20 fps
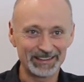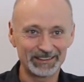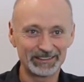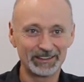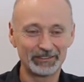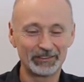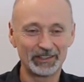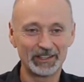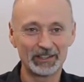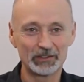
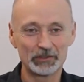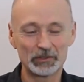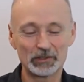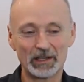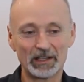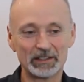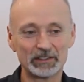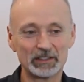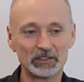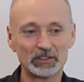activity and
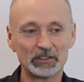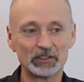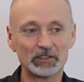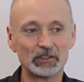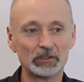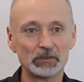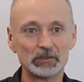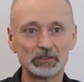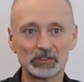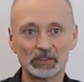try to
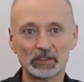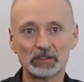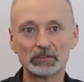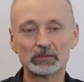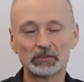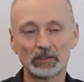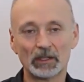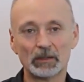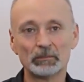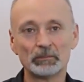deduce it
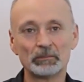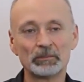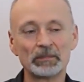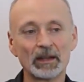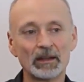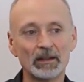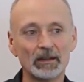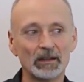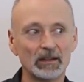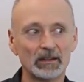from
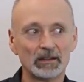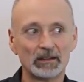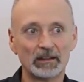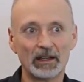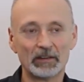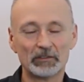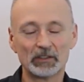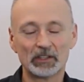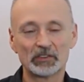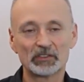
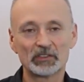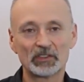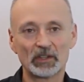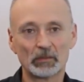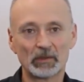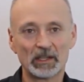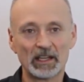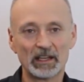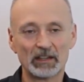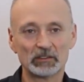evidence
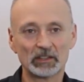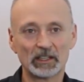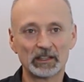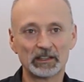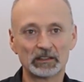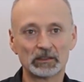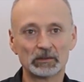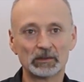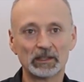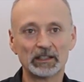that we have
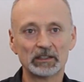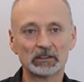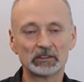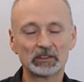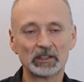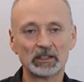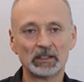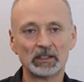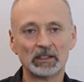lying around.